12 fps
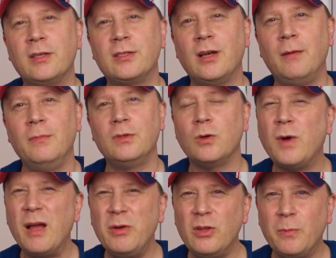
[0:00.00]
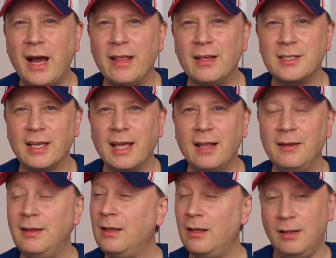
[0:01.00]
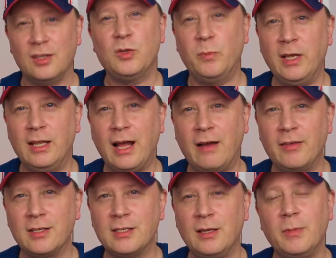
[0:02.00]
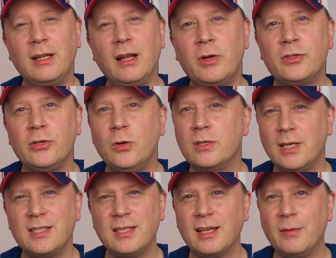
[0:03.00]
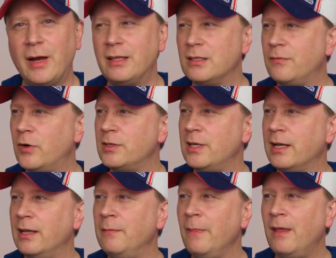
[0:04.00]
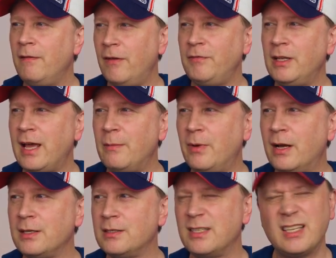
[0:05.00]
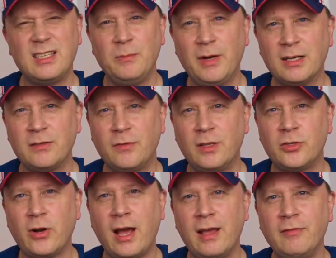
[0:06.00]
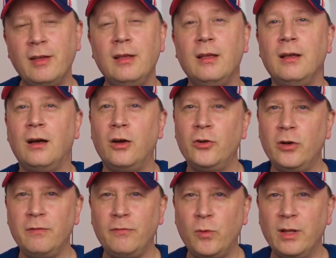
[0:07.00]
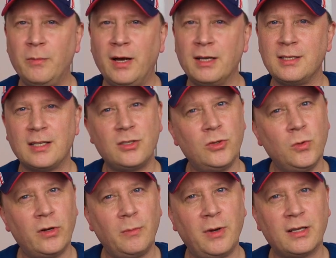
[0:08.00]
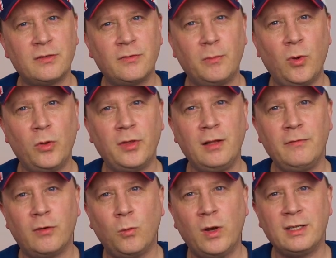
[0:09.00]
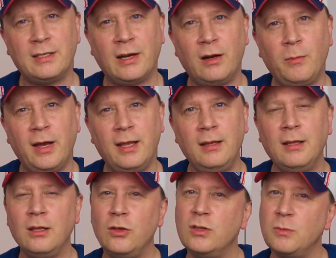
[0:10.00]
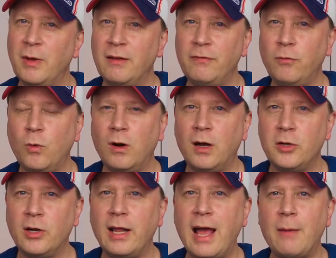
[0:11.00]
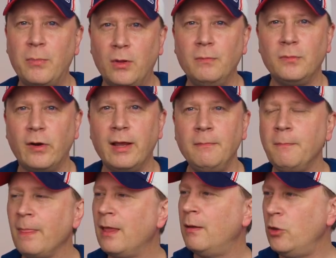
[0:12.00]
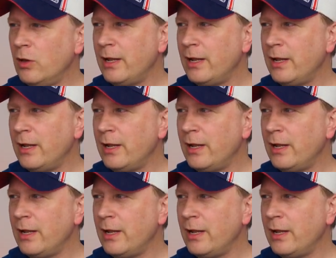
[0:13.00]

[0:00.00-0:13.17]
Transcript: this up. So why would you buy this again? The speed, obviously. But two is let's think about this for a second. 59 bucks, 60 bucks for the drive, 140 bucks, that's 200 bucks for bolt in for one terabyte. You spend 400 at Apple, right? You can